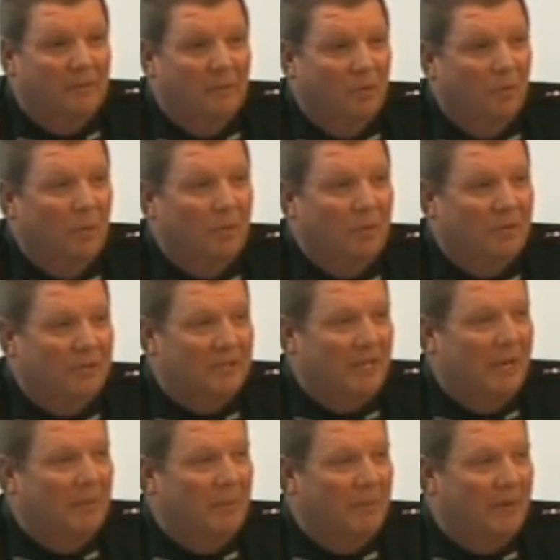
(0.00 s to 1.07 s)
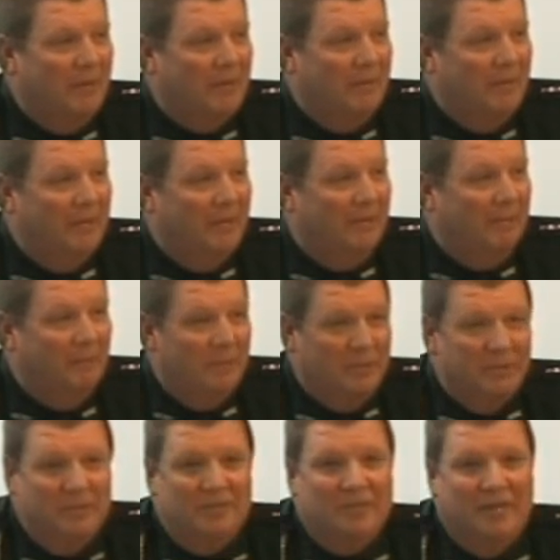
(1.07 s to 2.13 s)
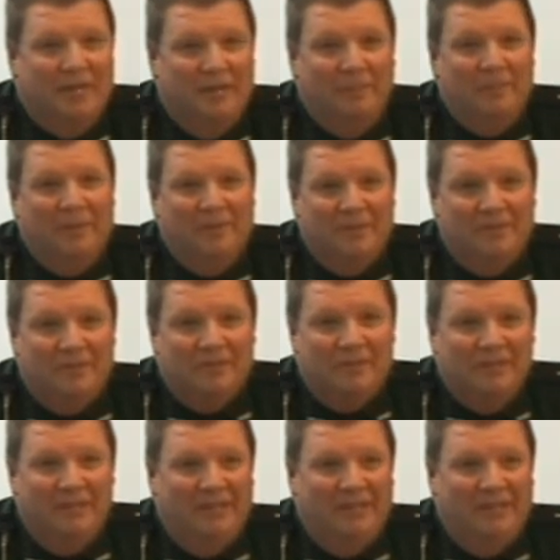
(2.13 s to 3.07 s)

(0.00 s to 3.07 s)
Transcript: or, as I would recommend, because I am in this